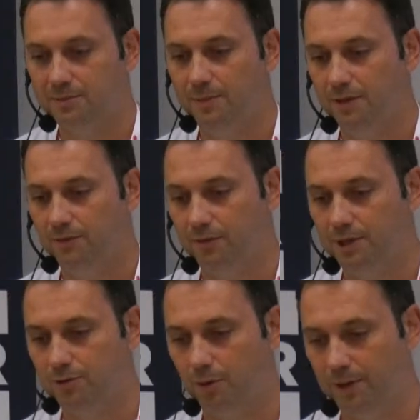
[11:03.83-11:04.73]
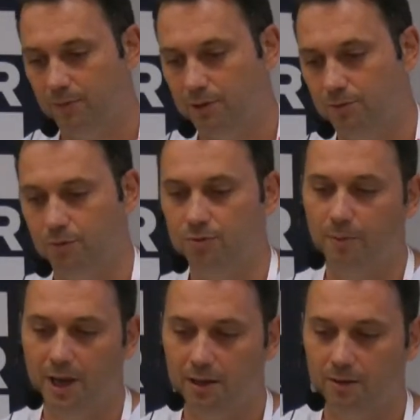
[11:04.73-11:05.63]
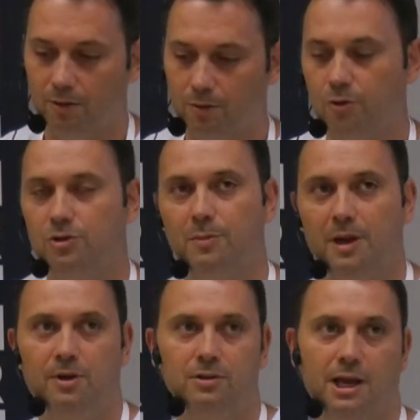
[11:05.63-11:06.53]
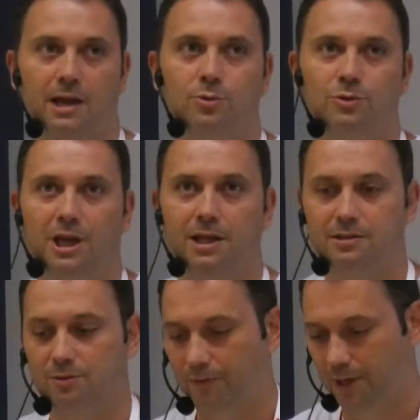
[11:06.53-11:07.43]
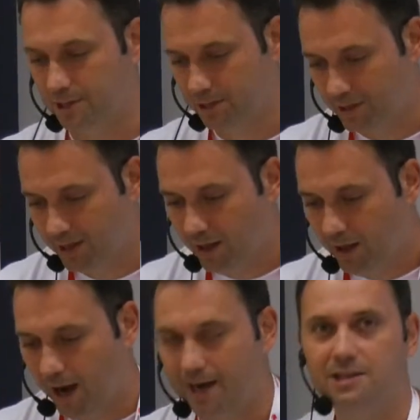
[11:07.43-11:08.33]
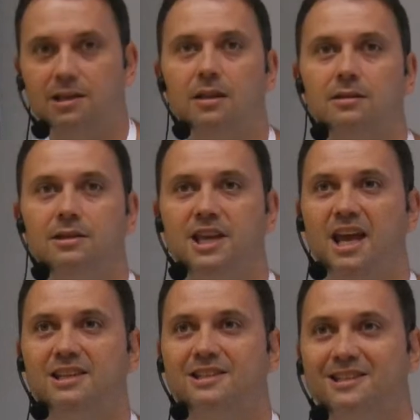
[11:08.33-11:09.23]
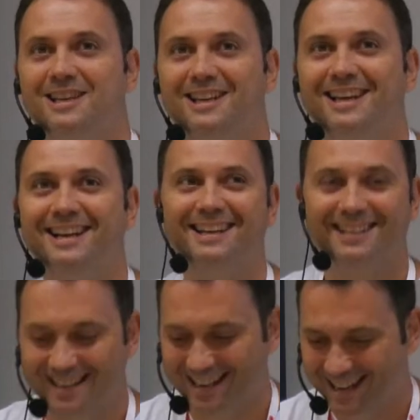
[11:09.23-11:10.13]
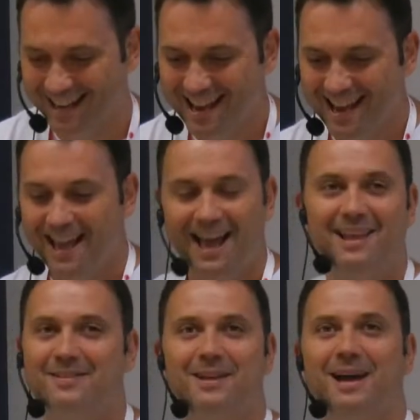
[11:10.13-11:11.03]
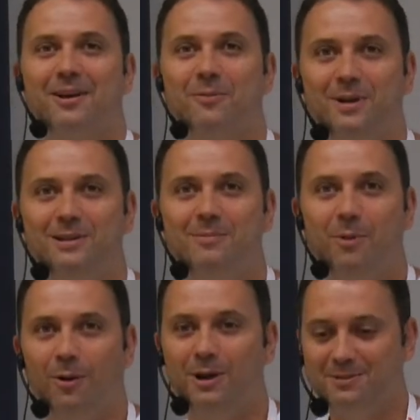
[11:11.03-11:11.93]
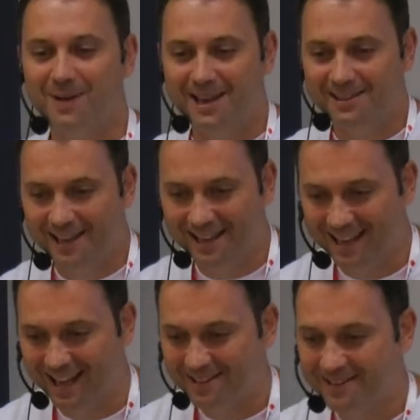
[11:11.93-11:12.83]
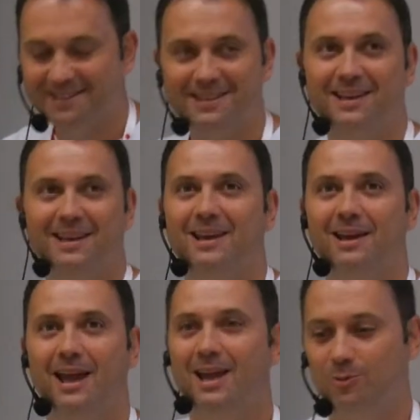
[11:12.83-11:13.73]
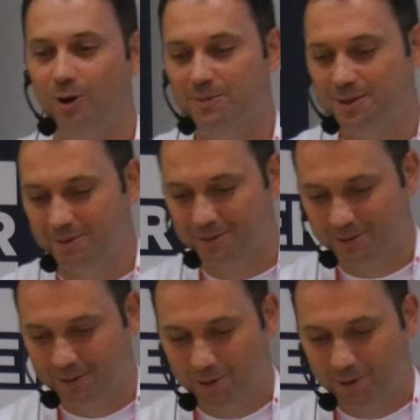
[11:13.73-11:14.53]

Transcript: it mean for the topic with root domain or cookie domain? Because I had 2 tickets to fix. And I said, yes. And I completely blow his mind and say, hey, 2 options,